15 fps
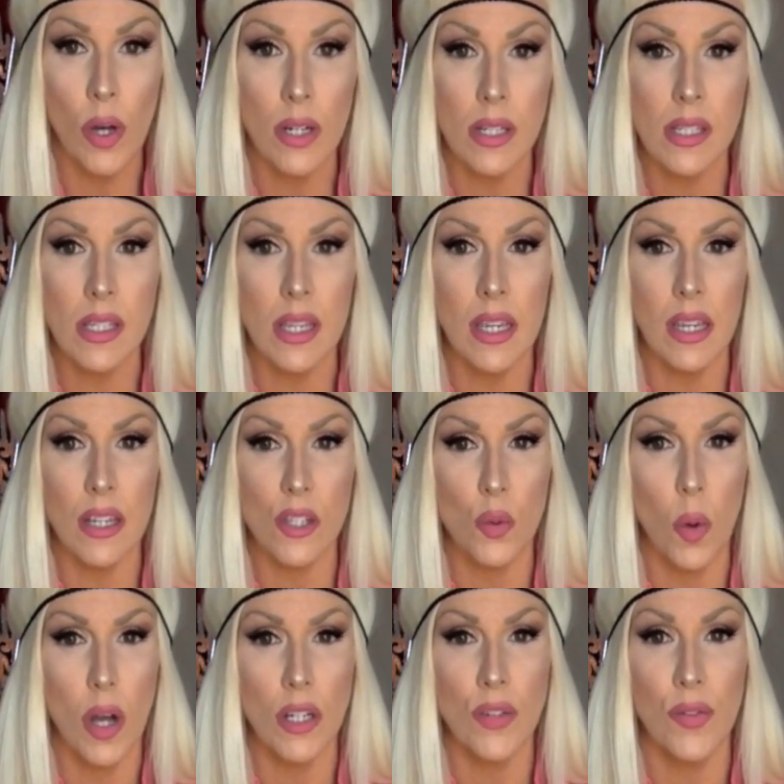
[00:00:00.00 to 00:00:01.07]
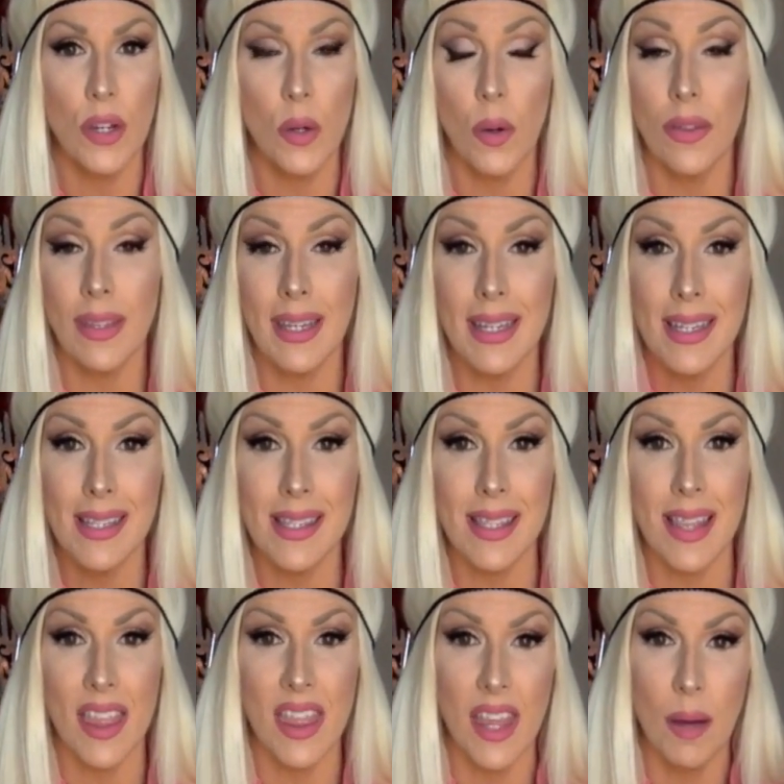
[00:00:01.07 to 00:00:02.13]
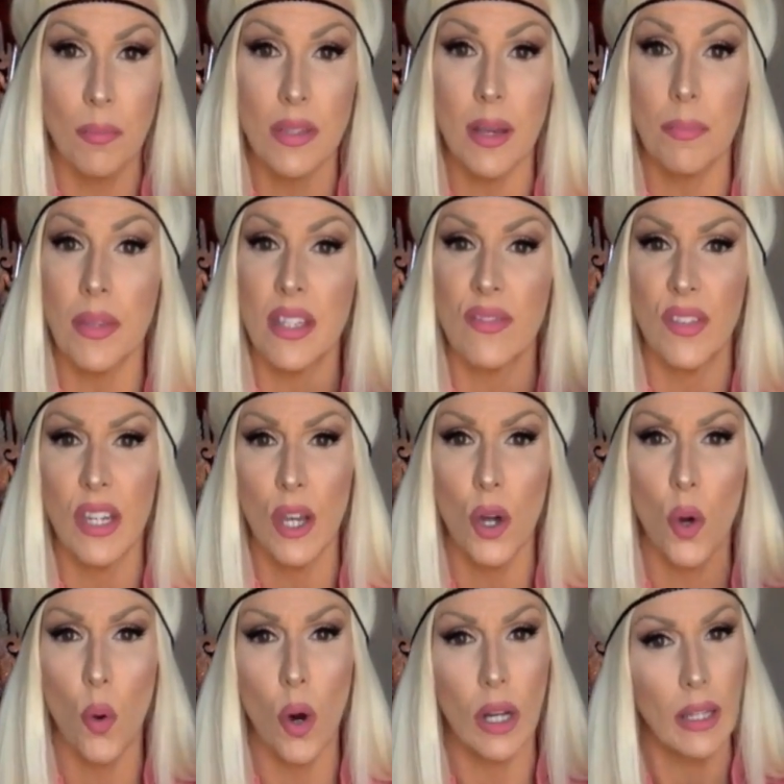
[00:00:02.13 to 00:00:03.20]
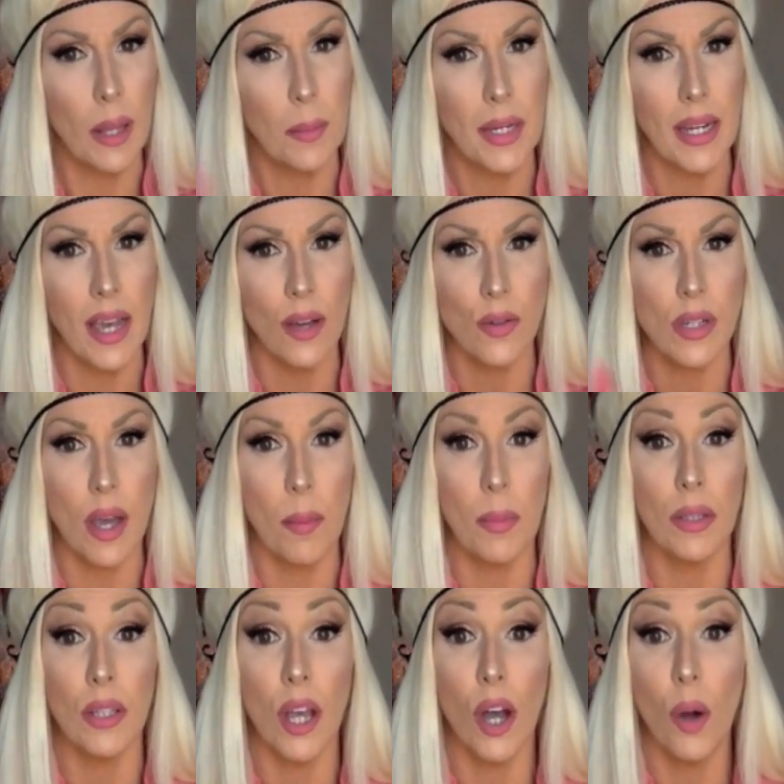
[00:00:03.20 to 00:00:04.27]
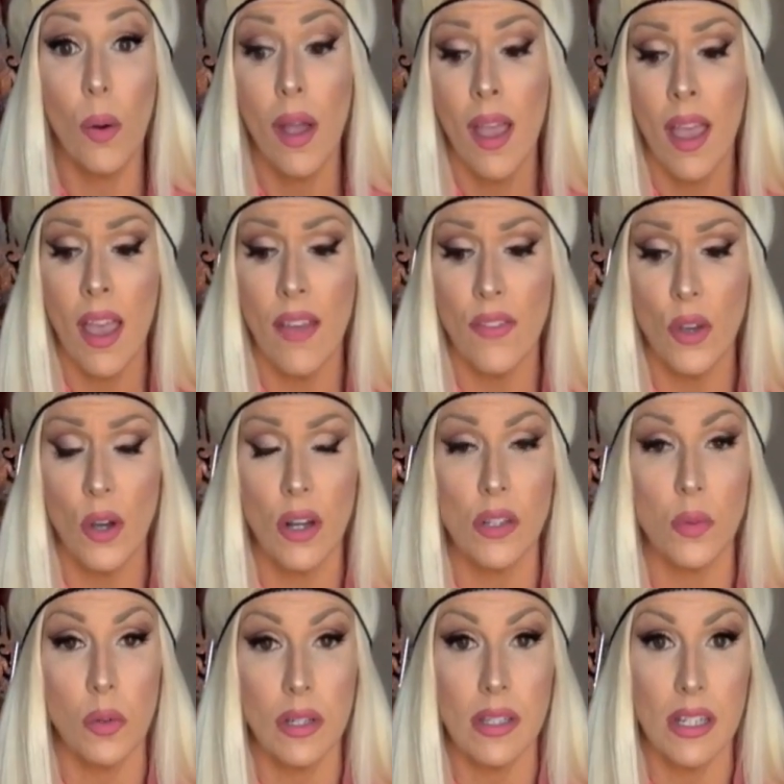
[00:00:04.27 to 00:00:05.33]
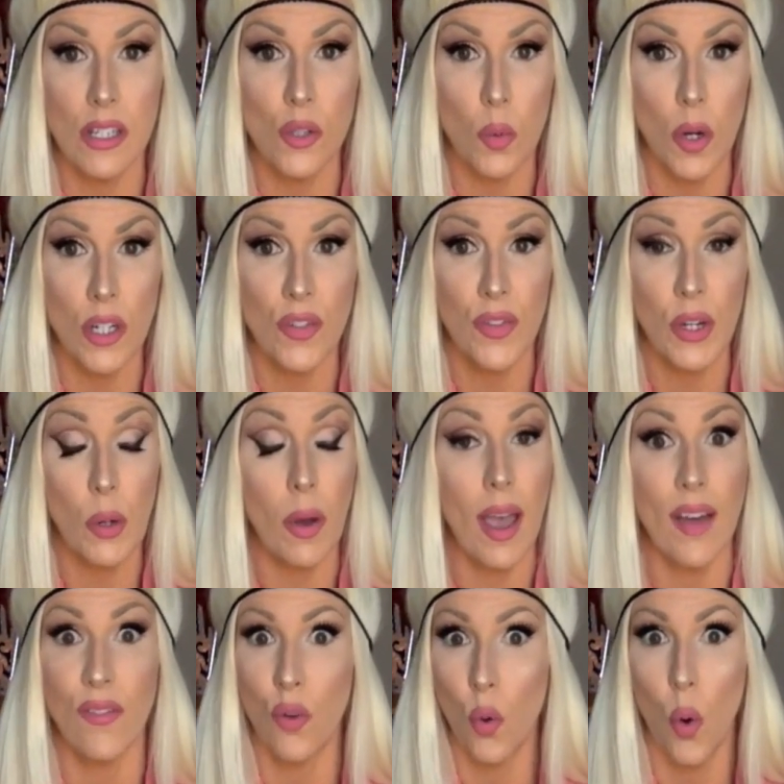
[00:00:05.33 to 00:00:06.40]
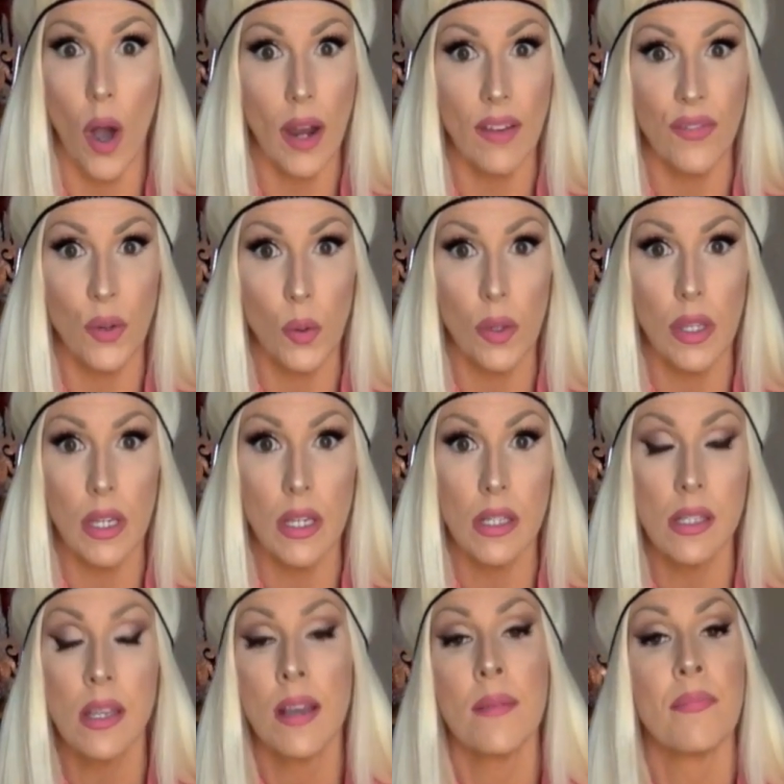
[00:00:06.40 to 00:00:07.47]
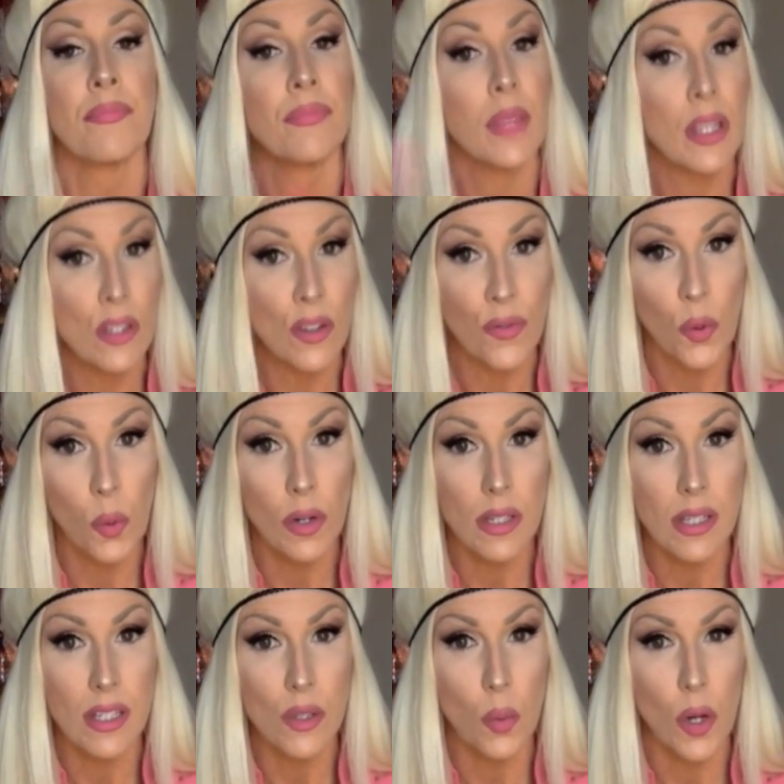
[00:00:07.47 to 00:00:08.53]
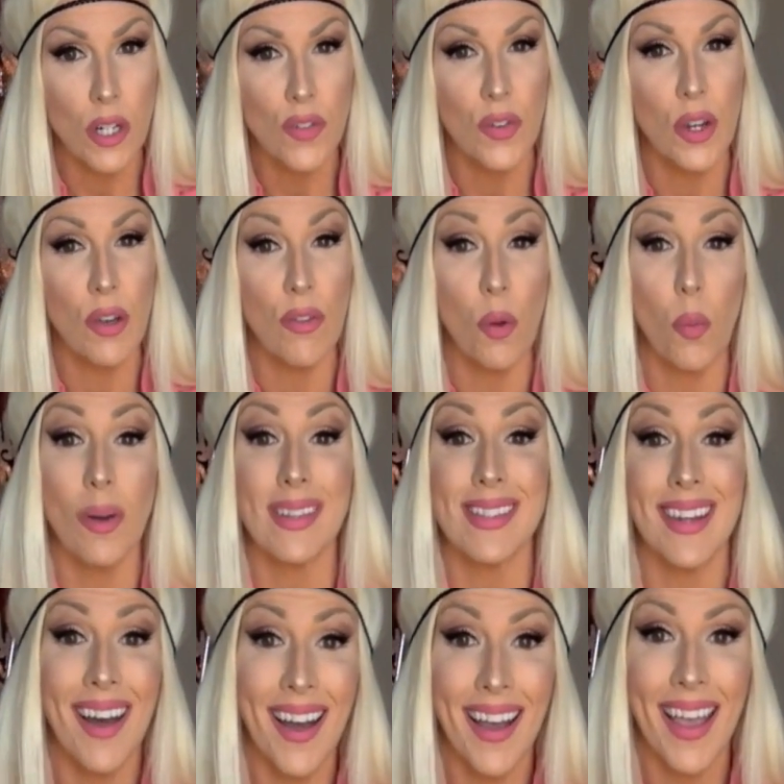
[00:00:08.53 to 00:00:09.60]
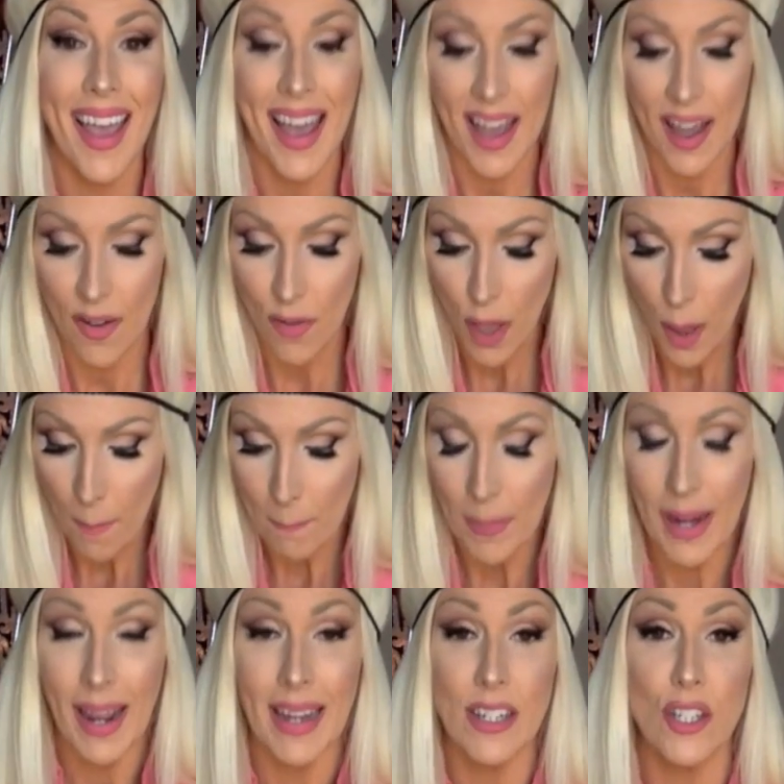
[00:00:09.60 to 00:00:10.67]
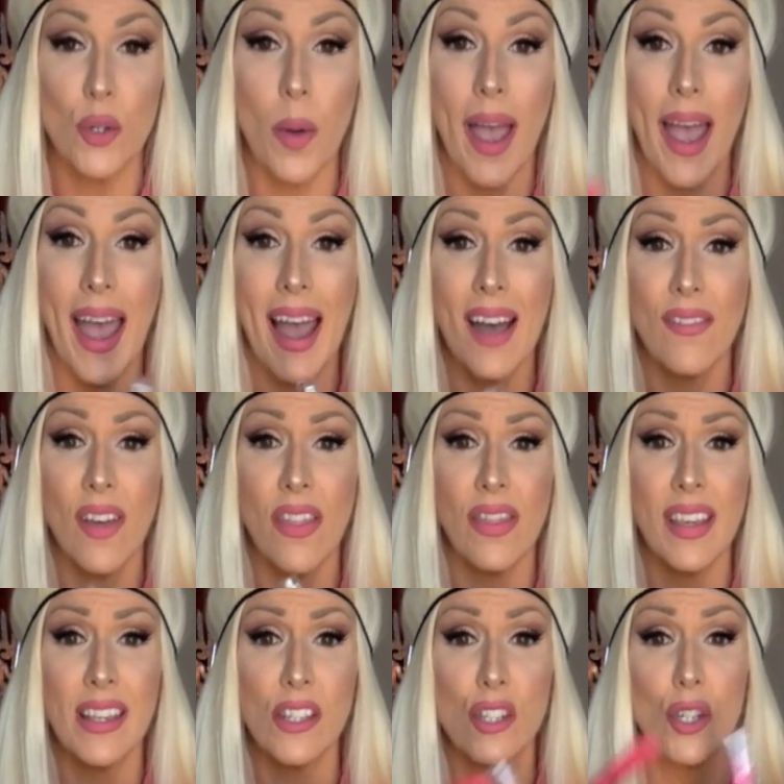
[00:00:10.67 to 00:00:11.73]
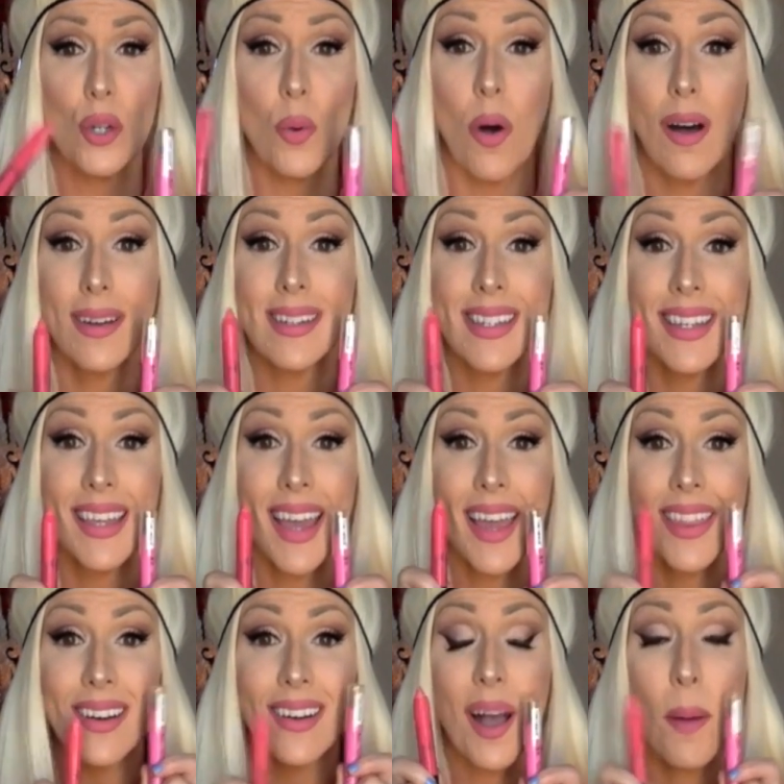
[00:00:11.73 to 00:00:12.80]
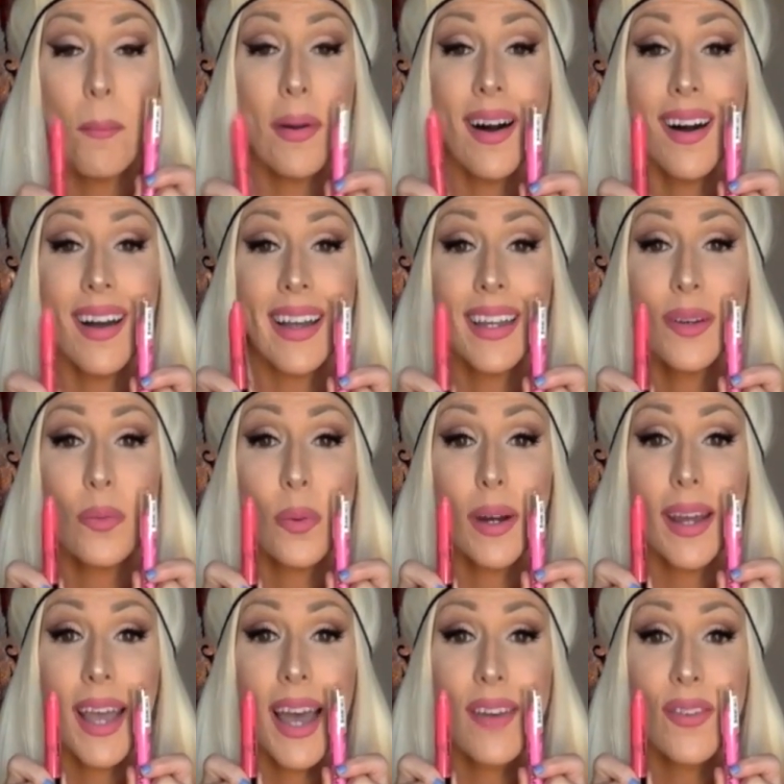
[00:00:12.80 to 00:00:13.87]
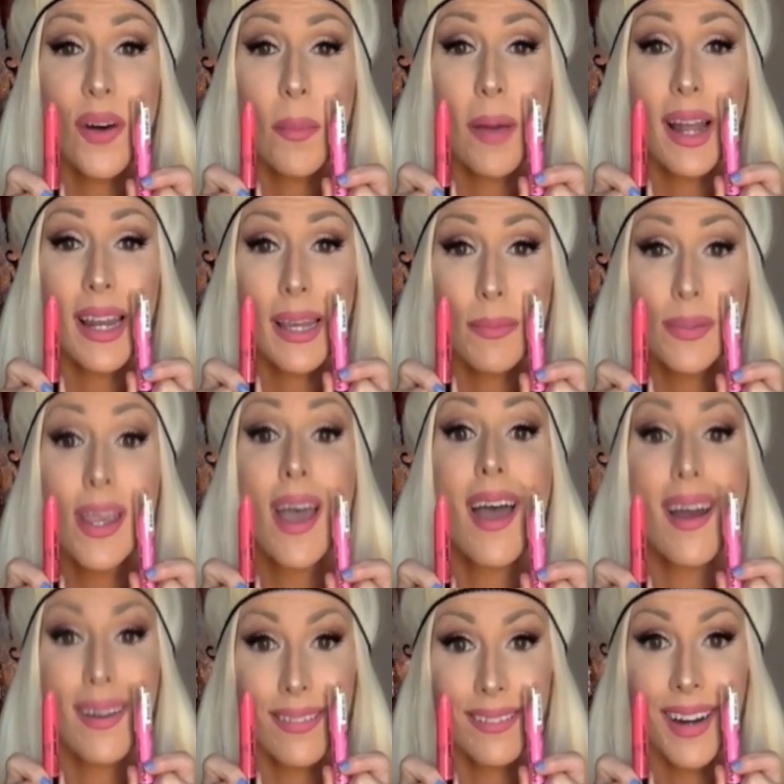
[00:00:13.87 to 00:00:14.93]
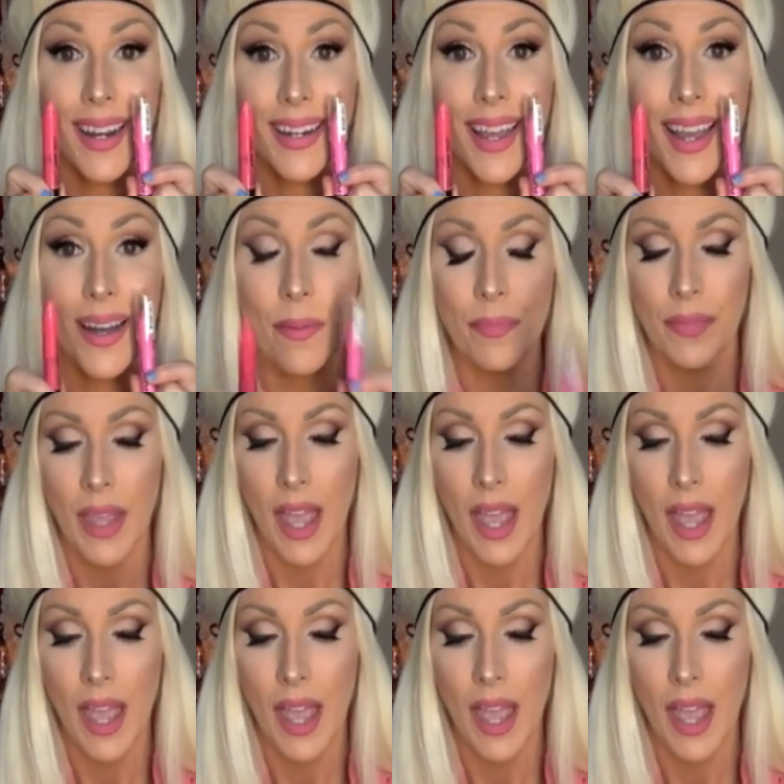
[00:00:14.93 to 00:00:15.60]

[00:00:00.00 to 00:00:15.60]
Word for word: want to see a swatch video on these? Thumbs up this video or let me know down below. If you guys want to see a swatch video, I have quite a few of these. So if you want to see a swatch video of the ones that I have, but I do have these two on together combined, what I have on my lips right now.